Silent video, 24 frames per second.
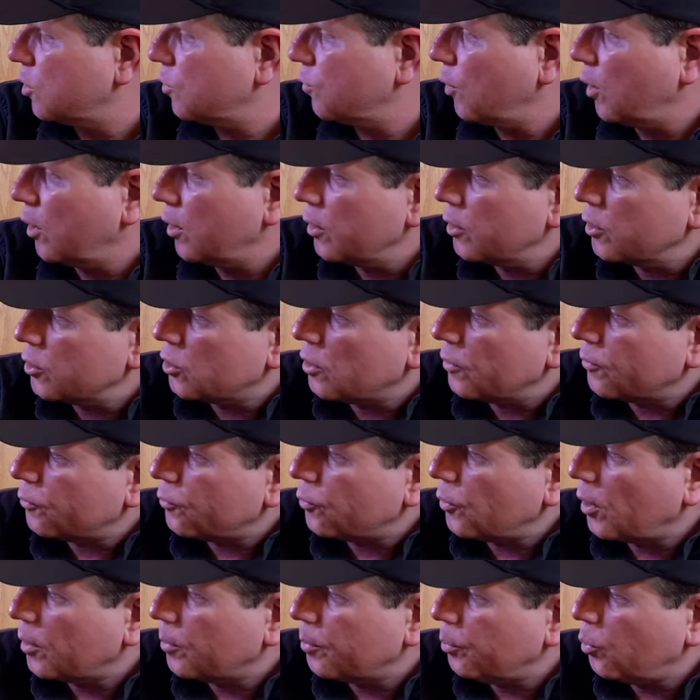far as the
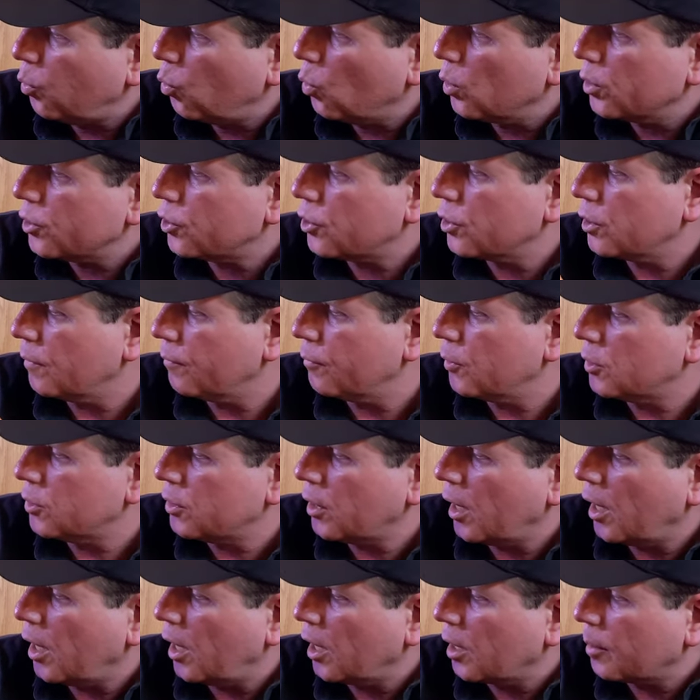front portion of the
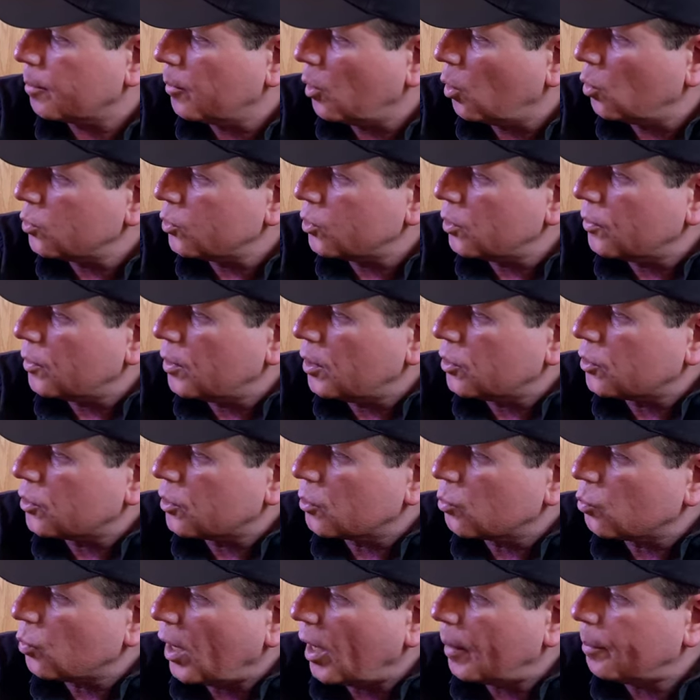tank, most of these
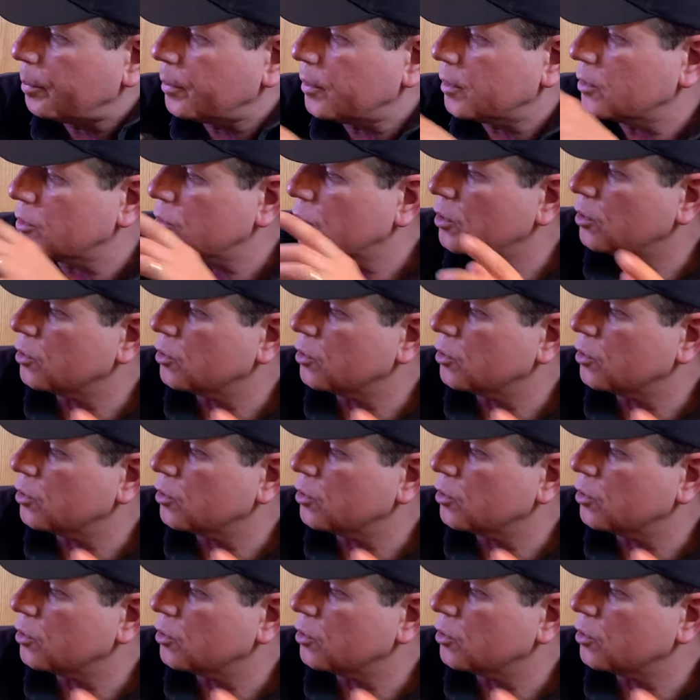are repens.